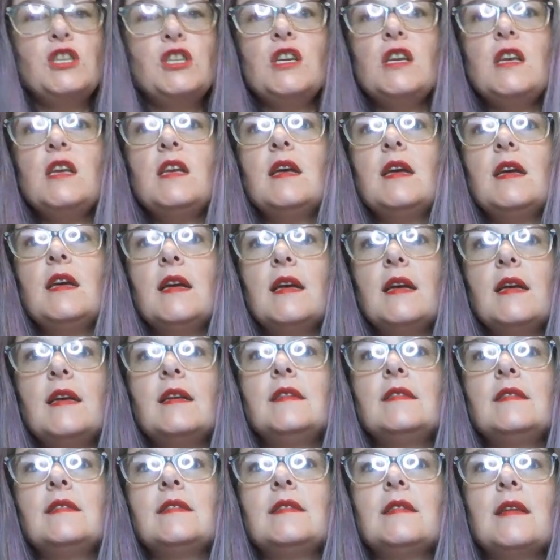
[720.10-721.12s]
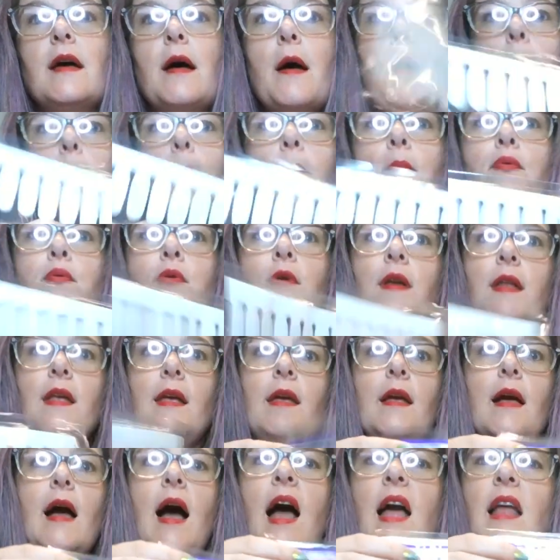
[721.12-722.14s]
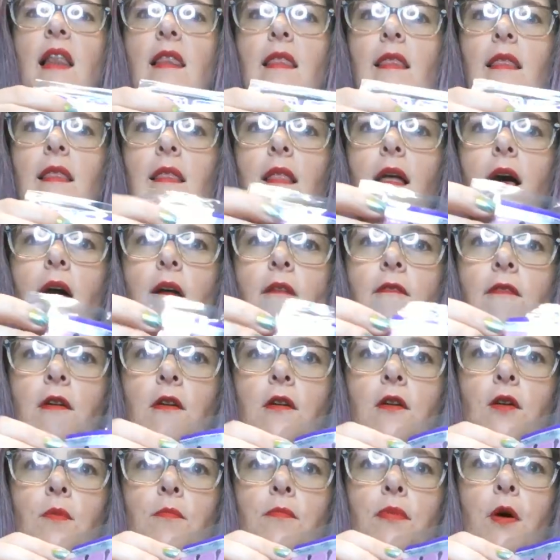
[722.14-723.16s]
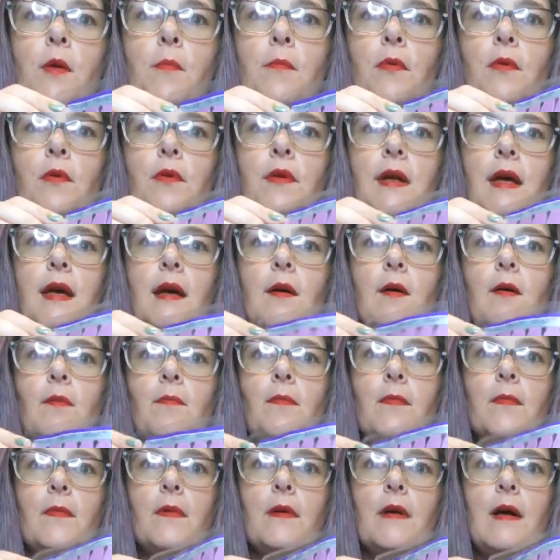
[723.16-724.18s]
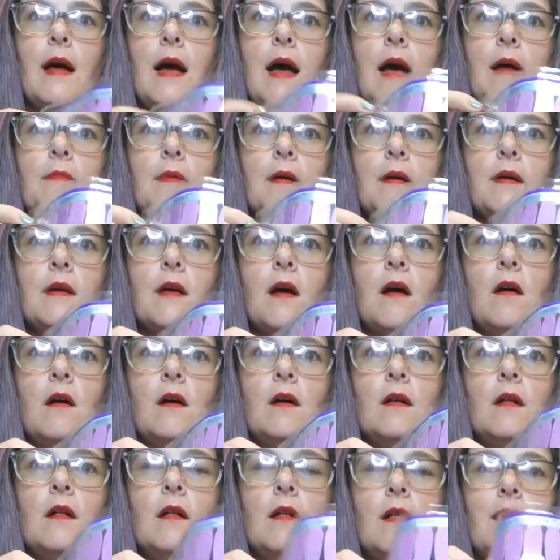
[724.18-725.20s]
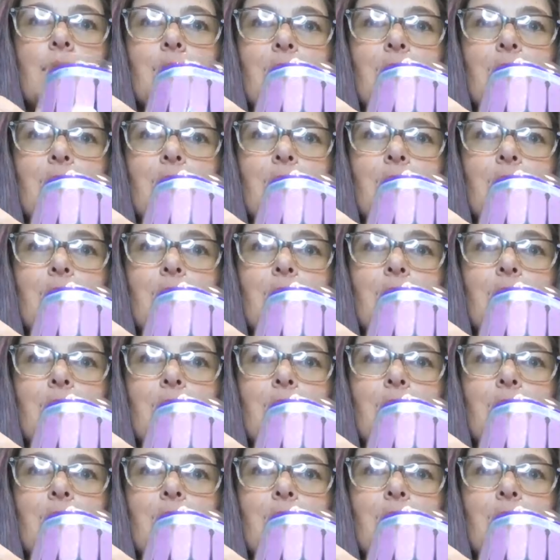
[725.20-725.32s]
She is pretty. I love a good purple nail. How about y'all?